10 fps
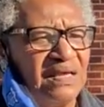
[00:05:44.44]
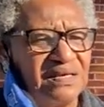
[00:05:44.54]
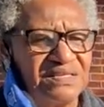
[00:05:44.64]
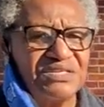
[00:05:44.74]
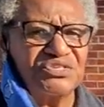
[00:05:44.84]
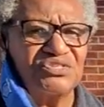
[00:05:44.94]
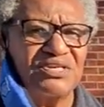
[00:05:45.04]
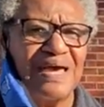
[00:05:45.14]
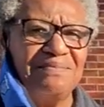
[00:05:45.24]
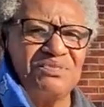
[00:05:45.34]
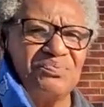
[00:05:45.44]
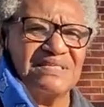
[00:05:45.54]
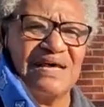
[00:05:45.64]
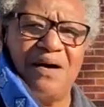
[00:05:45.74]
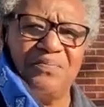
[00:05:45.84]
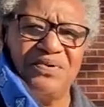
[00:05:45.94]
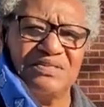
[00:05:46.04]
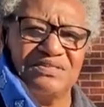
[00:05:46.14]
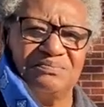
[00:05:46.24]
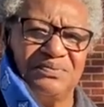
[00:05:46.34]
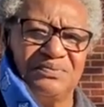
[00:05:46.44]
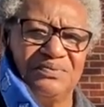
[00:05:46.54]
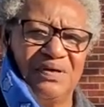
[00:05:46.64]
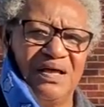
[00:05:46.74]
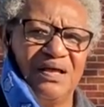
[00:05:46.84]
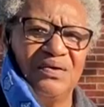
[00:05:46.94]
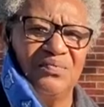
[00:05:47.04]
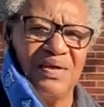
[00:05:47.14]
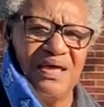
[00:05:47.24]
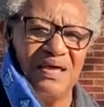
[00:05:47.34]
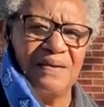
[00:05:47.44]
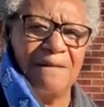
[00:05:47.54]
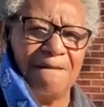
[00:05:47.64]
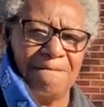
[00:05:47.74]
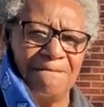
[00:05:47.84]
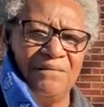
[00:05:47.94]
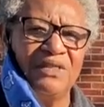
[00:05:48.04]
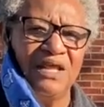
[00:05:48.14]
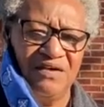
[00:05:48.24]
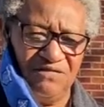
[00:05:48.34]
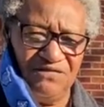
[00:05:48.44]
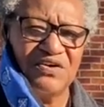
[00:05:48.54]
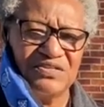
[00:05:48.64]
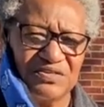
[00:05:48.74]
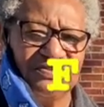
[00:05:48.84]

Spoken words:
Sister James was our principal. So you started from the what? From the first grade up to